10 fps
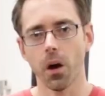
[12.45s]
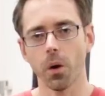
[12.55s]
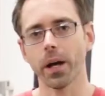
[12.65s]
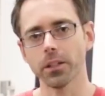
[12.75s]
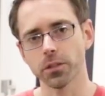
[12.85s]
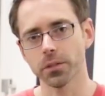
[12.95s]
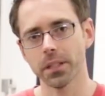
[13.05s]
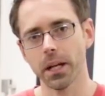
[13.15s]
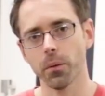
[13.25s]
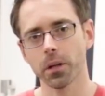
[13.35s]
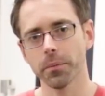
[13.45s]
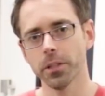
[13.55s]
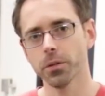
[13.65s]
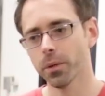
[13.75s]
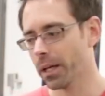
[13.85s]
Okay, so today we're going to be
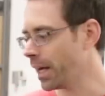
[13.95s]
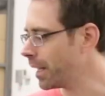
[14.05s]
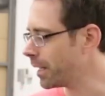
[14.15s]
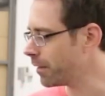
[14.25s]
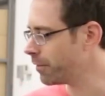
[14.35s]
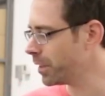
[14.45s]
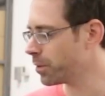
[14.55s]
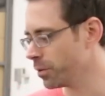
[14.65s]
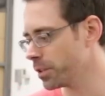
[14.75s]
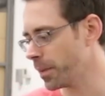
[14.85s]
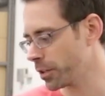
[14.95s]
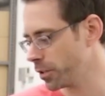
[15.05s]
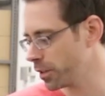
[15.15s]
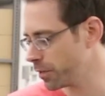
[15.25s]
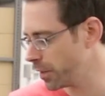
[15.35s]
doing a vehicle inspection
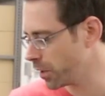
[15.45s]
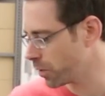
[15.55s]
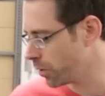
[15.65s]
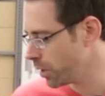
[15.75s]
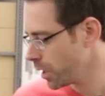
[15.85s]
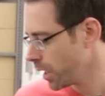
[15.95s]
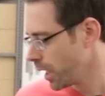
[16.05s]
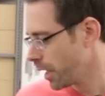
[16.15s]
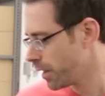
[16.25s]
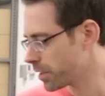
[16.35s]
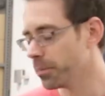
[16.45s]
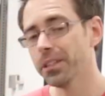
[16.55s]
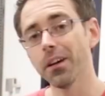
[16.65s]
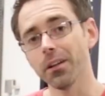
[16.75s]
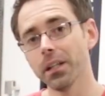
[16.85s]
on this vehicle. This could be
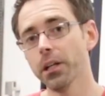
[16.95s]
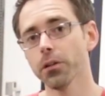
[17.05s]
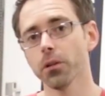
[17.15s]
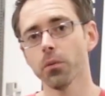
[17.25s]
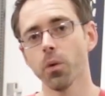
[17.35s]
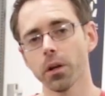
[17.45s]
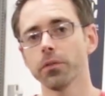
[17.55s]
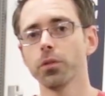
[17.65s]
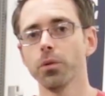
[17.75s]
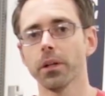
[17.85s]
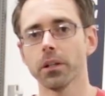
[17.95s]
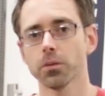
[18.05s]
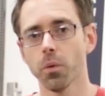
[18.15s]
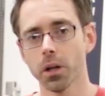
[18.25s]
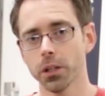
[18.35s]
done either one of two things.
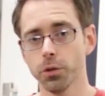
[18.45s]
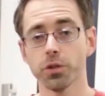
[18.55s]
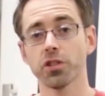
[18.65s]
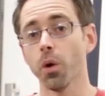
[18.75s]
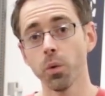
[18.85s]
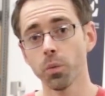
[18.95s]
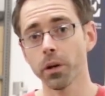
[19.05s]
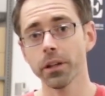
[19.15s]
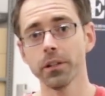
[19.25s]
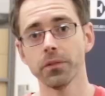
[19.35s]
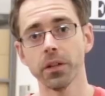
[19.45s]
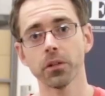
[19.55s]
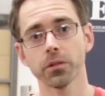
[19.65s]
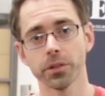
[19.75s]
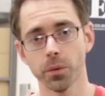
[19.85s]
One, you just own one of these
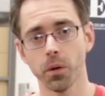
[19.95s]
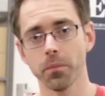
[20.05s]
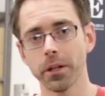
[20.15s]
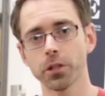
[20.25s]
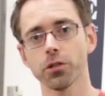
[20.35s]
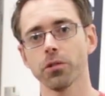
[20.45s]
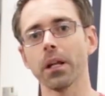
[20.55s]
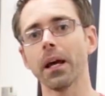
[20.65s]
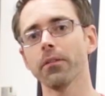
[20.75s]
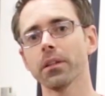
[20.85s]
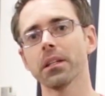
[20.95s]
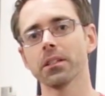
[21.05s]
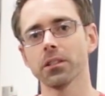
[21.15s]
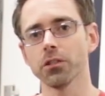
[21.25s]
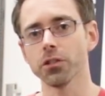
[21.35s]
vehicles and you want to make sure that
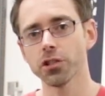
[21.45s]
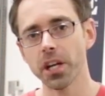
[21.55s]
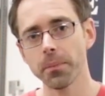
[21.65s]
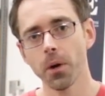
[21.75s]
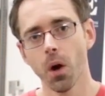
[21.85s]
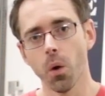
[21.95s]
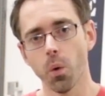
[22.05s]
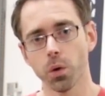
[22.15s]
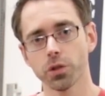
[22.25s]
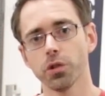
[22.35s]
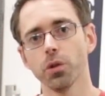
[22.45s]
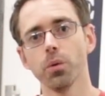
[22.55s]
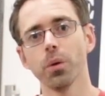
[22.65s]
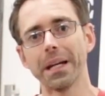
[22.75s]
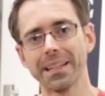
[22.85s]
everything's in good shape. Or
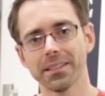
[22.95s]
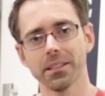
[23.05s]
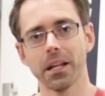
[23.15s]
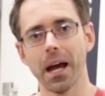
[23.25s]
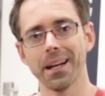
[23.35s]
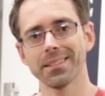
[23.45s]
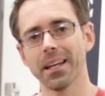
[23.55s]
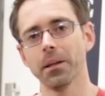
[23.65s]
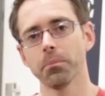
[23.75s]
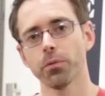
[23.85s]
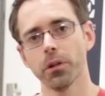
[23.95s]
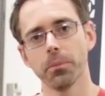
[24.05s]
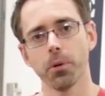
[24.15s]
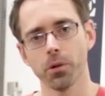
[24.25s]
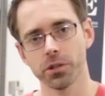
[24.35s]
two, is it as a
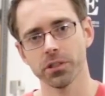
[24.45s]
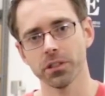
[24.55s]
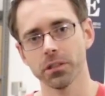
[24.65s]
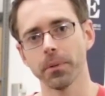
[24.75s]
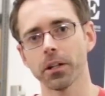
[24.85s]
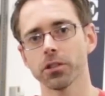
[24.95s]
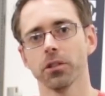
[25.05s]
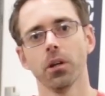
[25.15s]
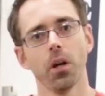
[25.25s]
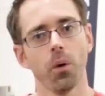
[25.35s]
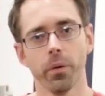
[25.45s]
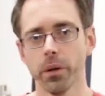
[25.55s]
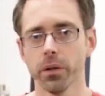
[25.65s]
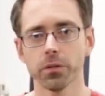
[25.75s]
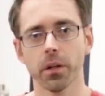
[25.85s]
pre-purchase inspection. We
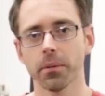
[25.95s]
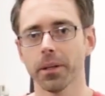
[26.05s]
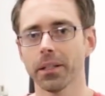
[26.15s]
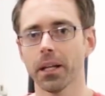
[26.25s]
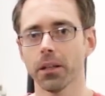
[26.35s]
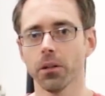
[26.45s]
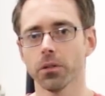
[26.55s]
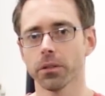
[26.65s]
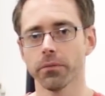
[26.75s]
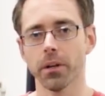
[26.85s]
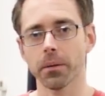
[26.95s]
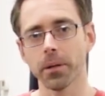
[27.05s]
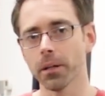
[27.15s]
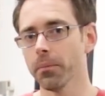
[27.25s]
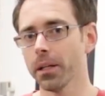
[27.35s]
always recommend getting those. I've
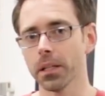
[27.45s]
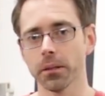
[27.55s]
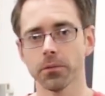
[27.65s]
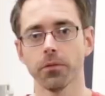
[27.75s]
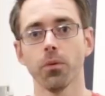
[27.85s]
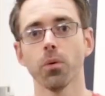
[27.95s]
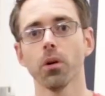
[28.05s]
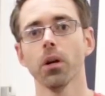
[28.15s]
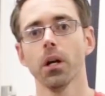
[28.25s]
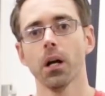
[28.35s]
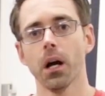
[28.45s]
recommended it many times before.